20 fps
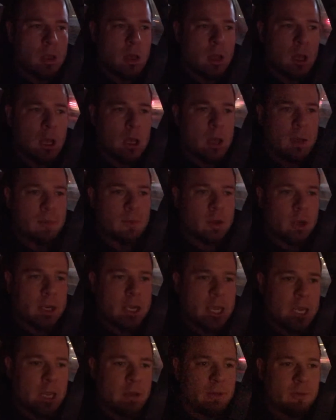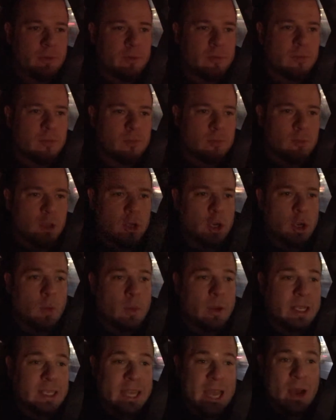um, you're kind of you're
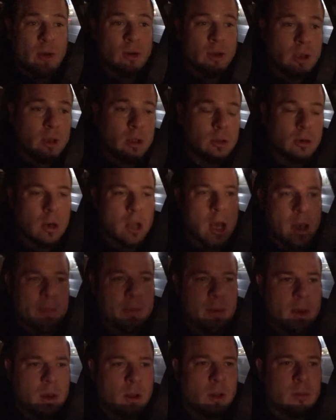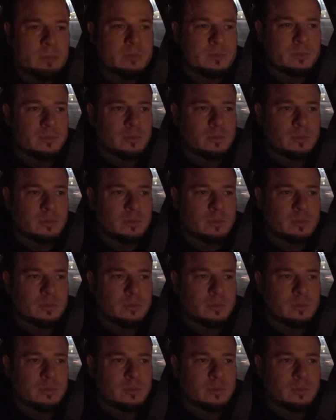going downhill or uphill